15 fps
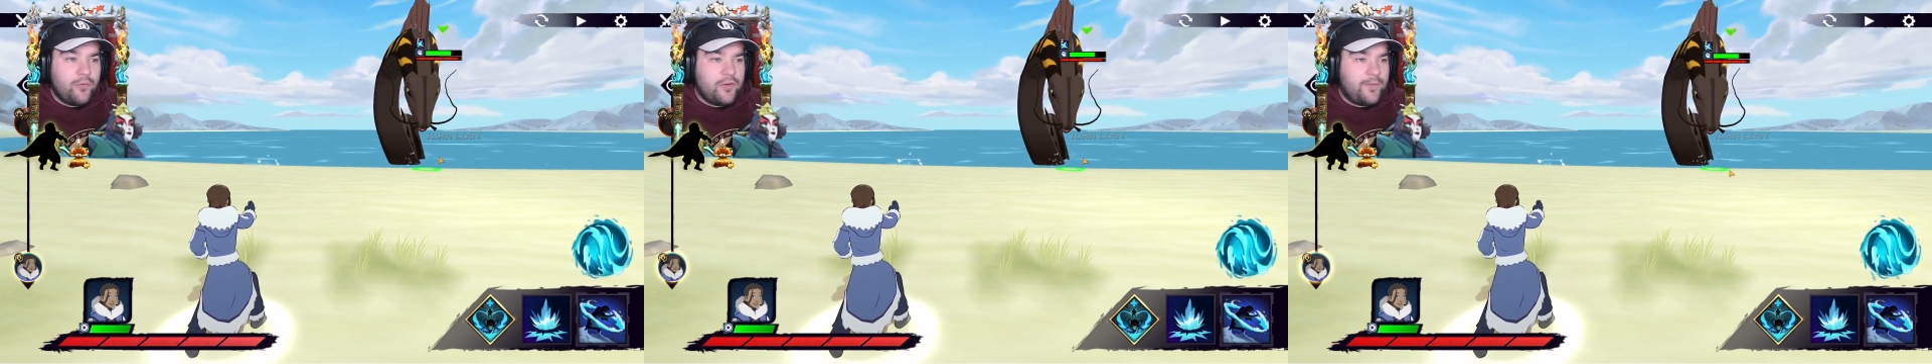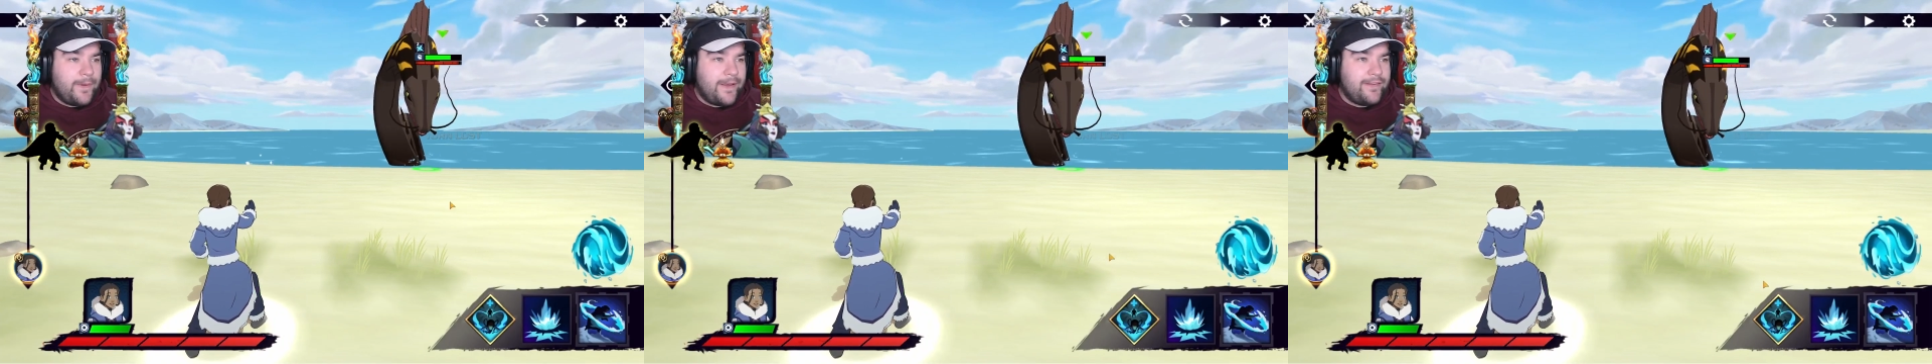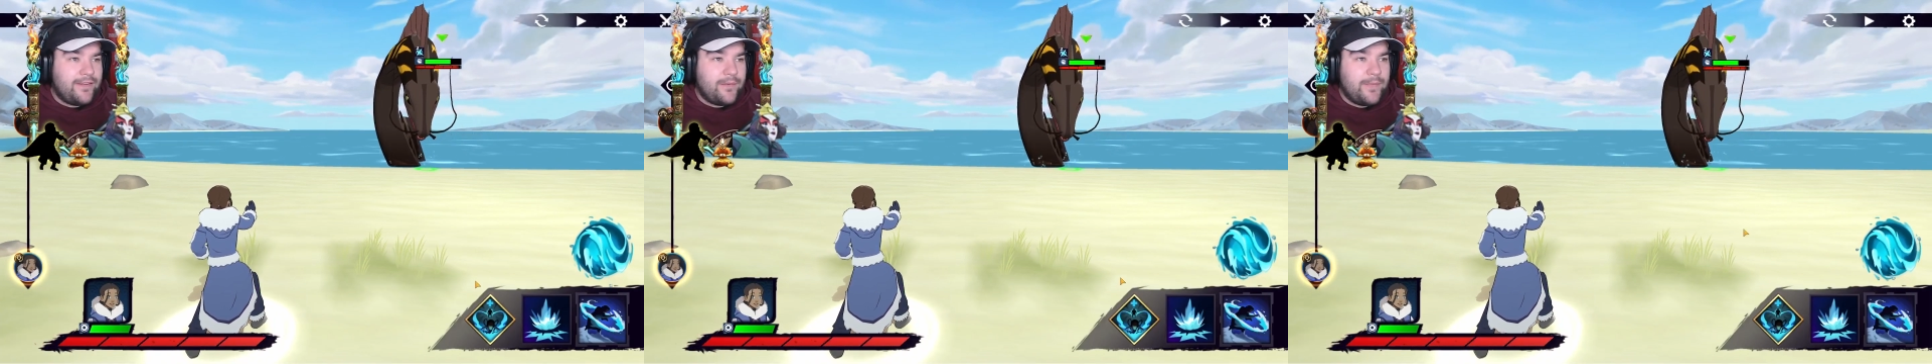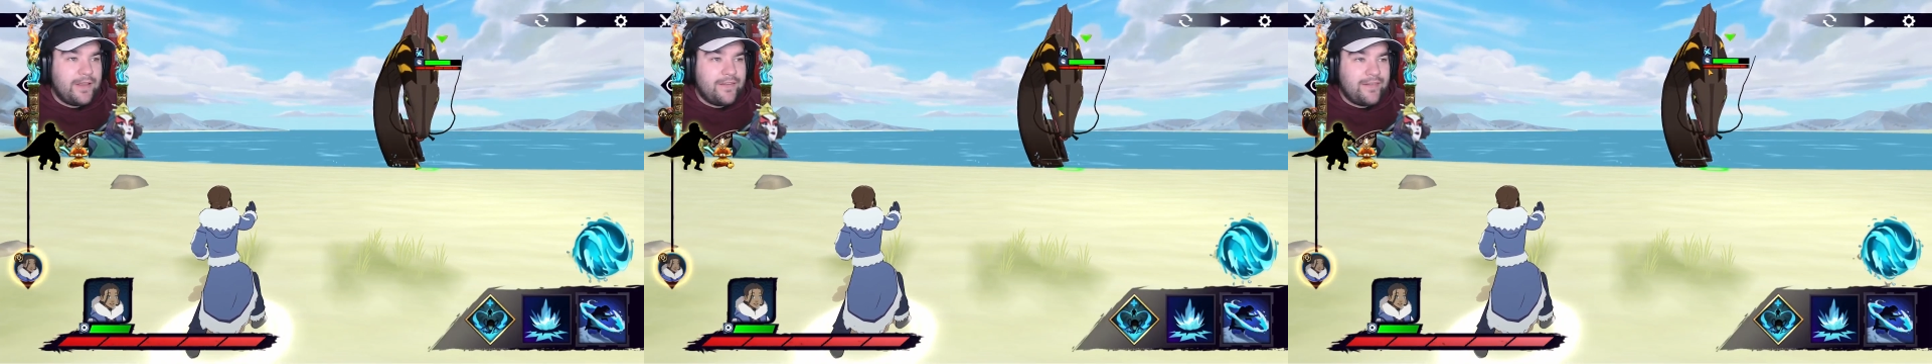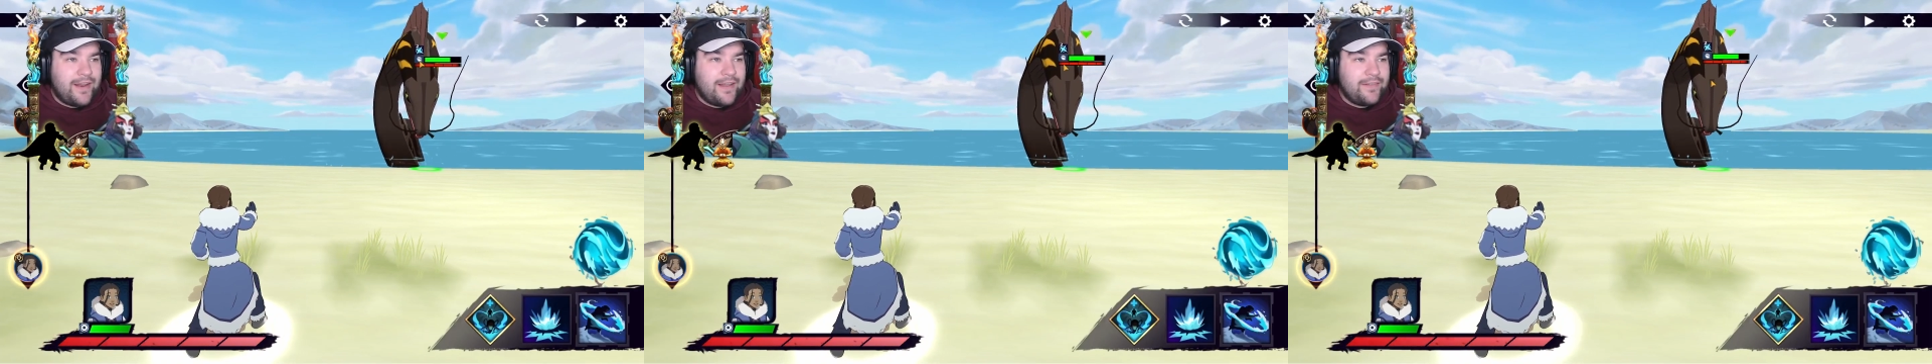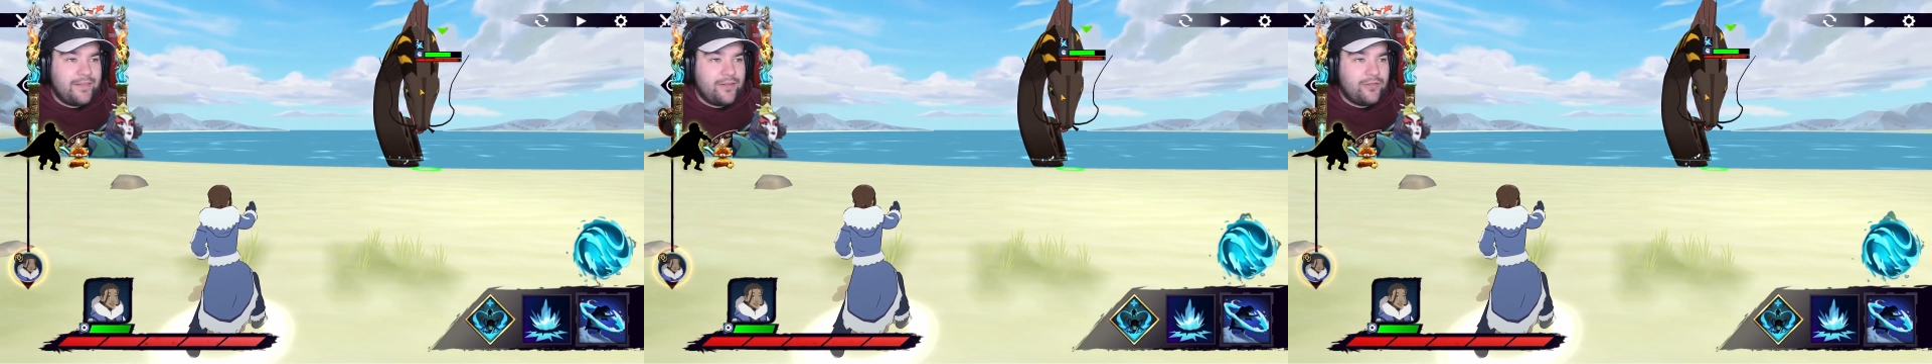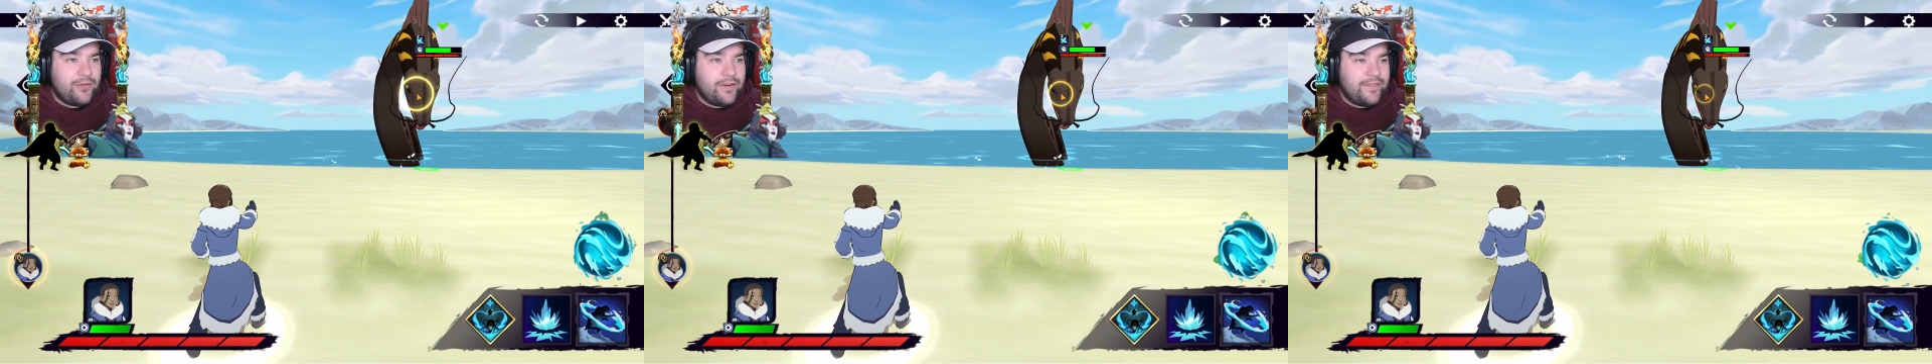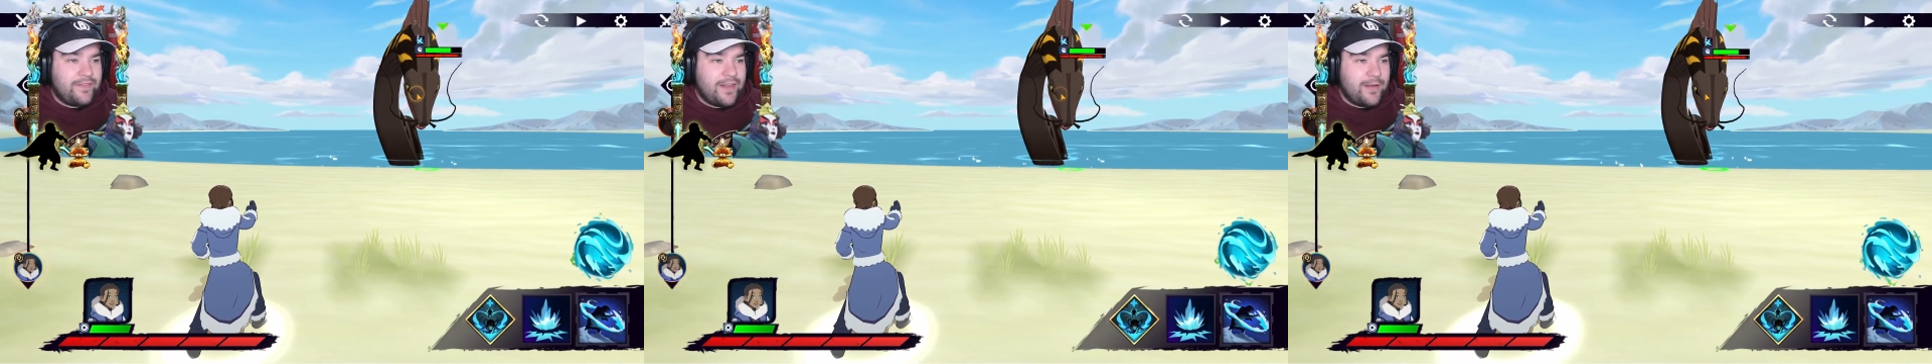which basically means it has increased